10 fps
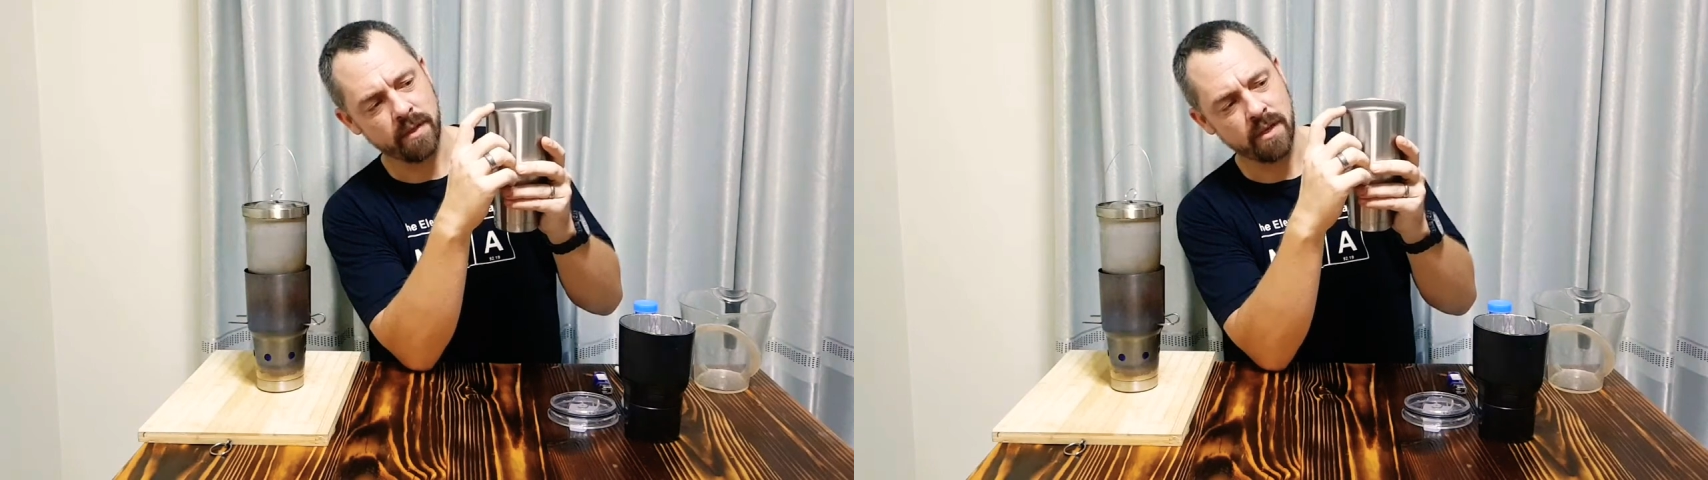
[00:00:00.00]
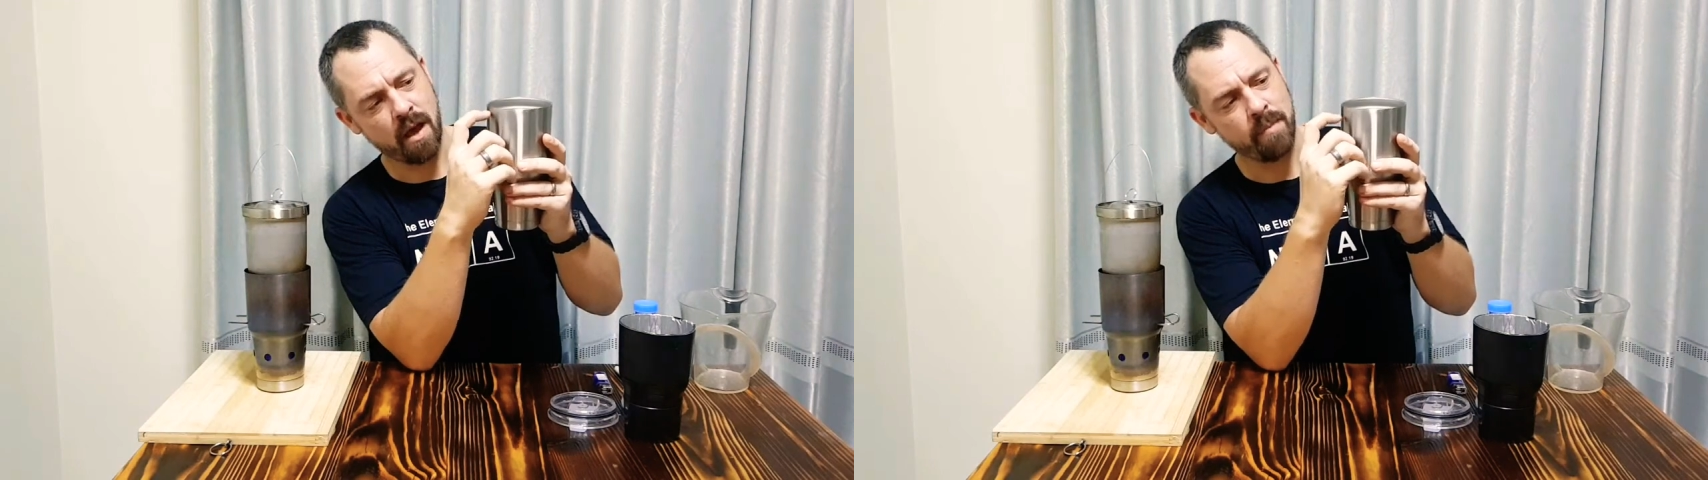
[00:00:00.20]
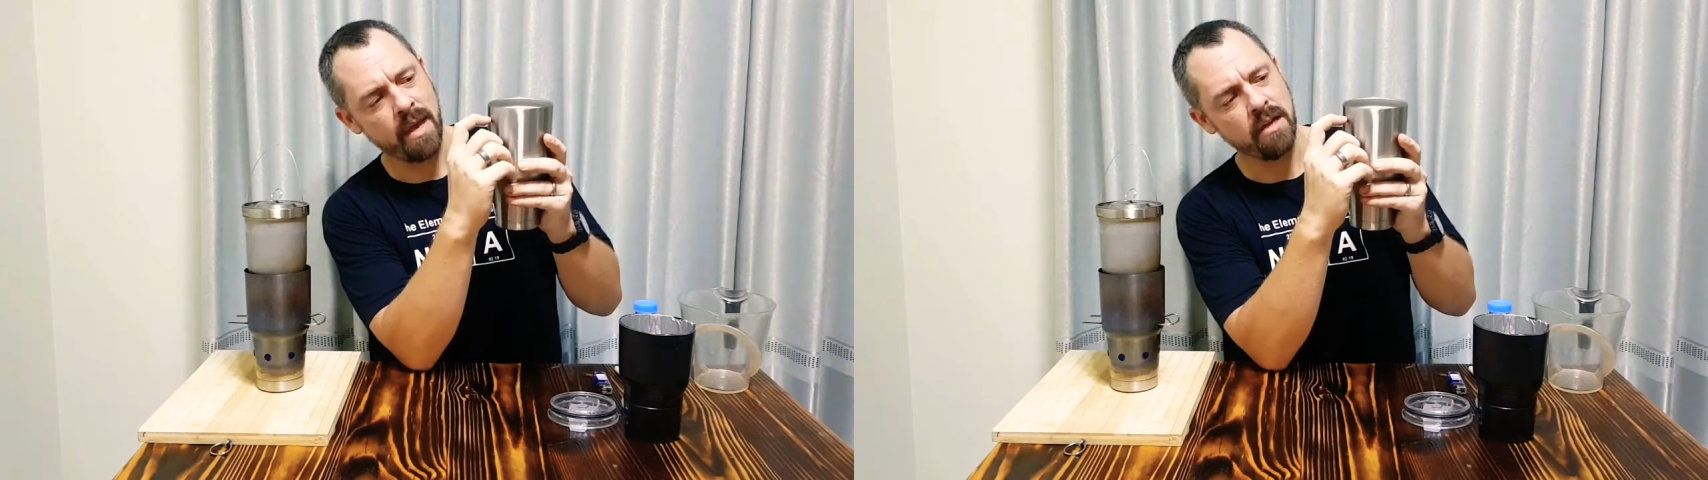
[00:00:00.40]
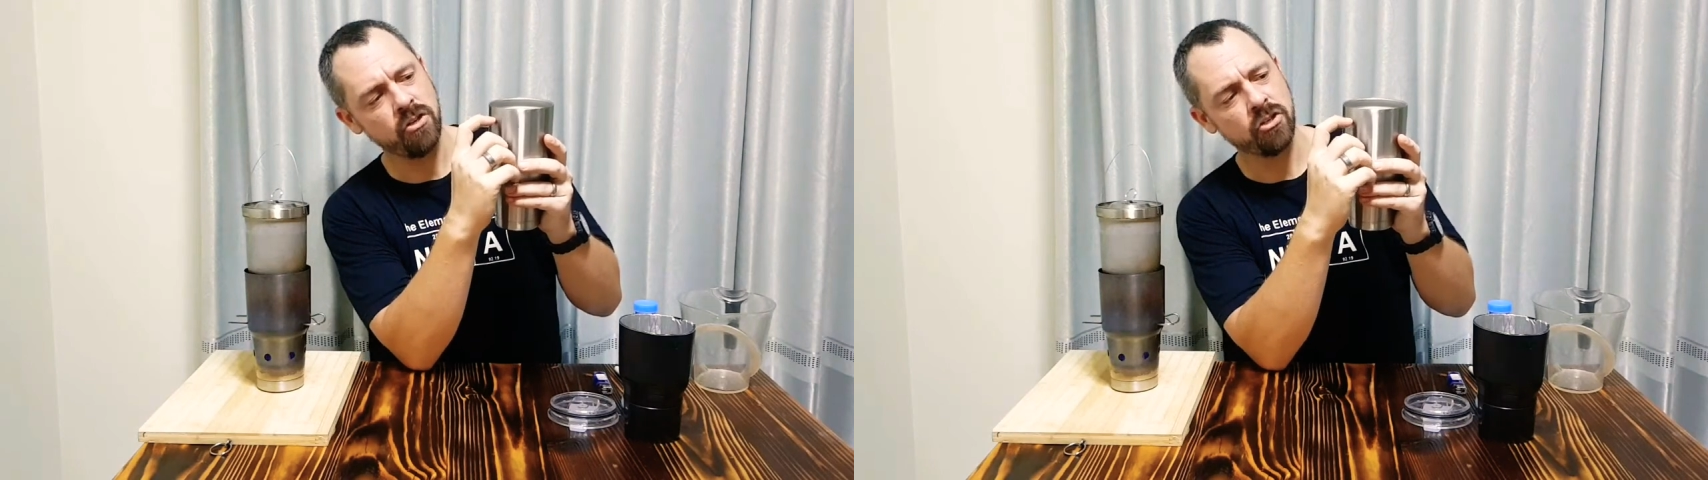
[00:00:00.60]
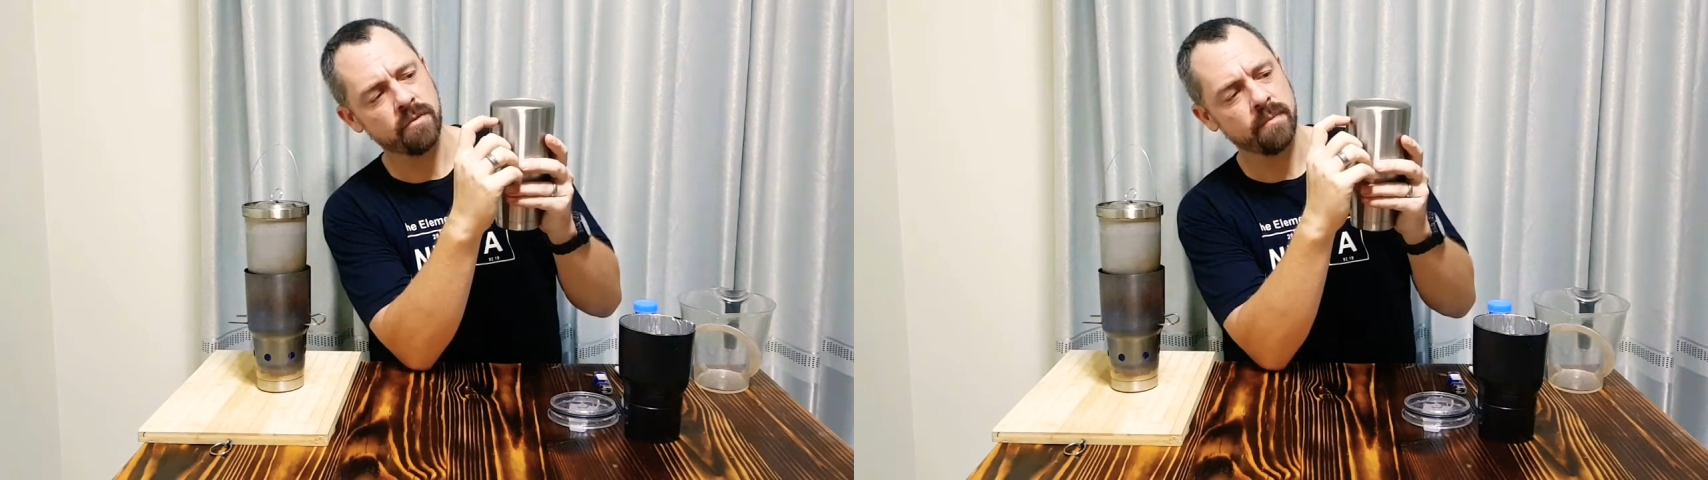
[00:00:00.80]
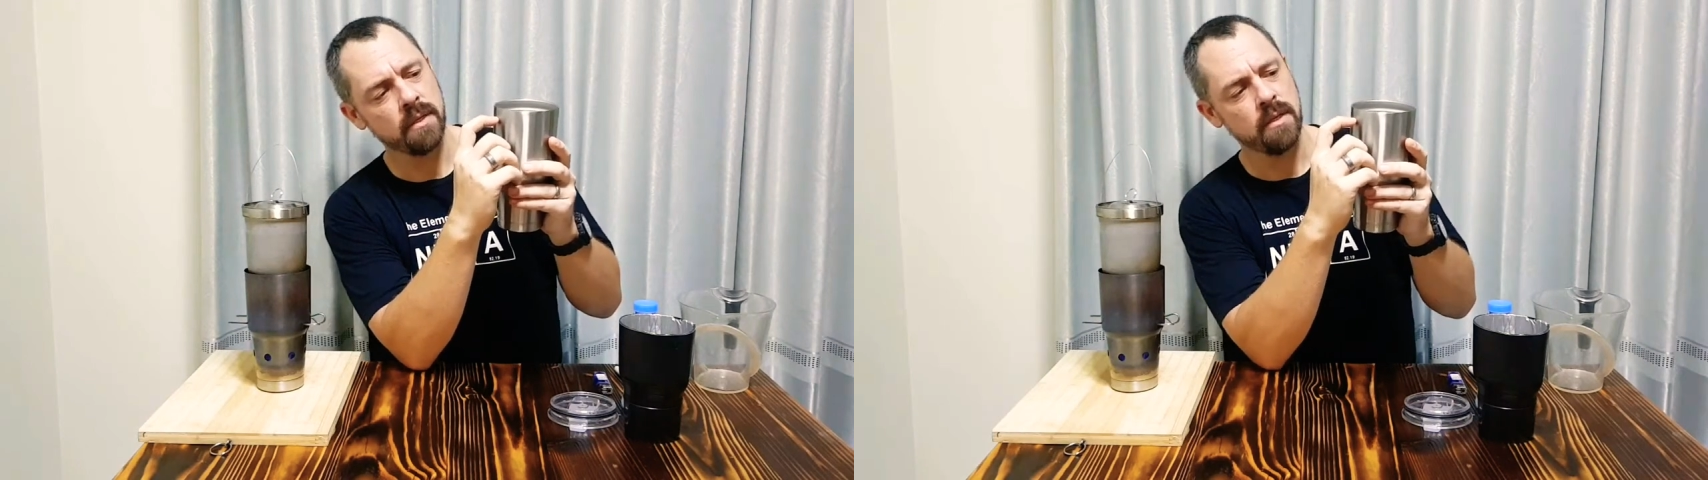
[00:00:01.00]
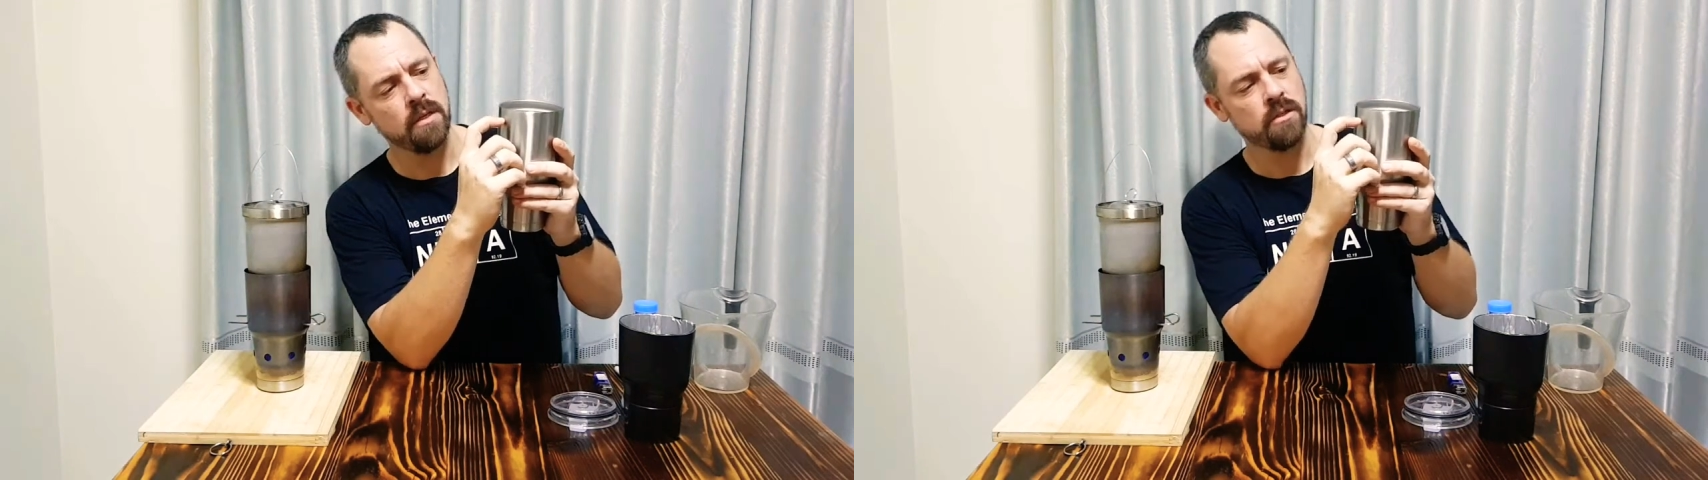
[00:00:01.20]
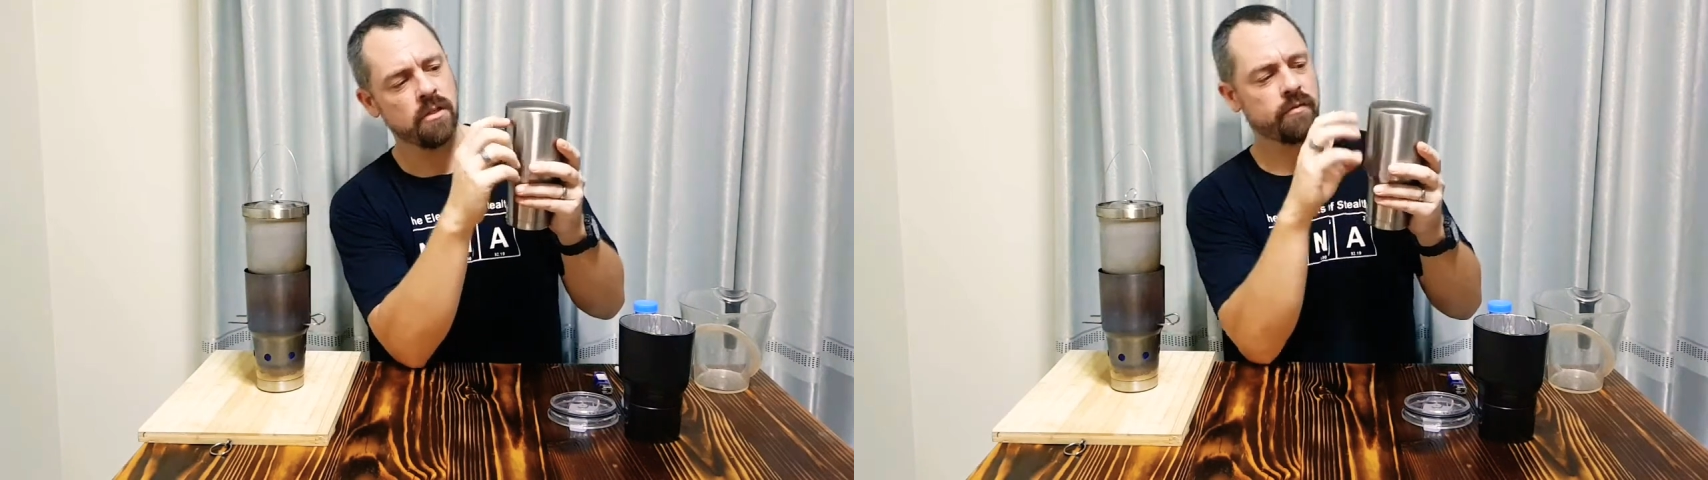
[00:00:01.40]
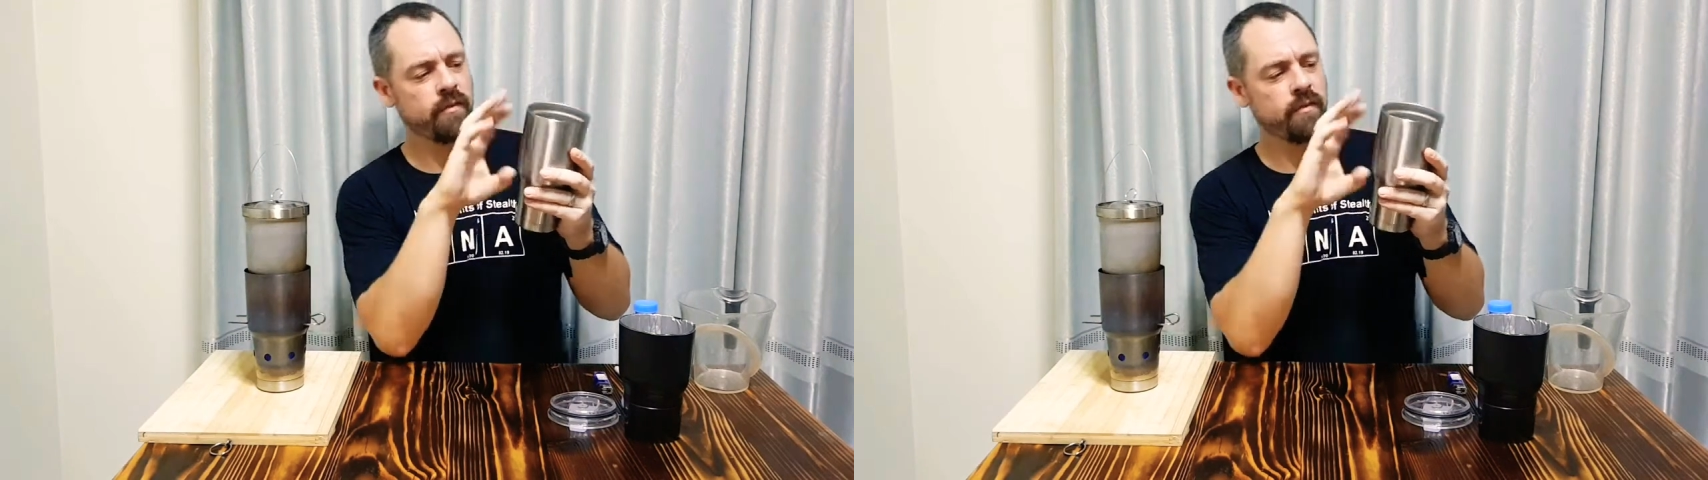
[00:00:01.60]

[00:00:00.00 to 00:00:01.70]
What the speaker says: the top edge. Just